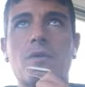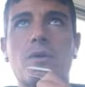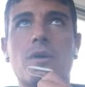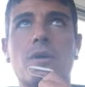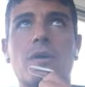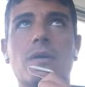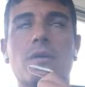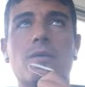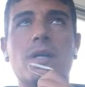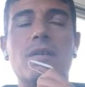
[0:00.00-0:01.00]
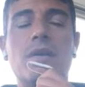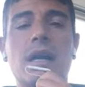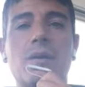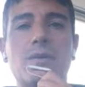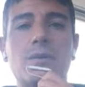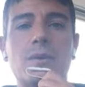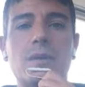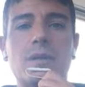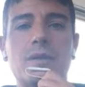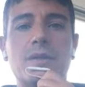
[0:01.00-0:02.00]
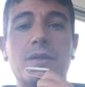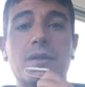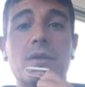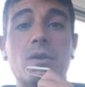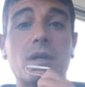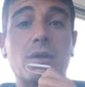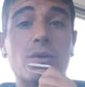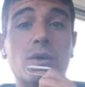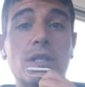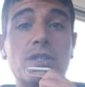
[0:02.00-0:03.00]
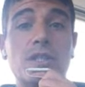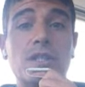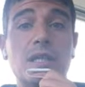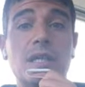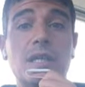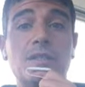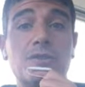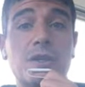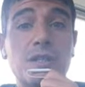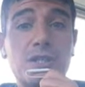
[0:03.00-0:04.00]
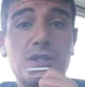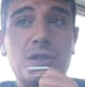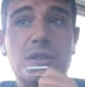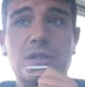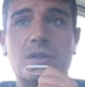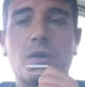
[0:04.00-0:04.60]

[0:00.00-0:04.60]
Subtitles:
really value the local knowledge and traditions.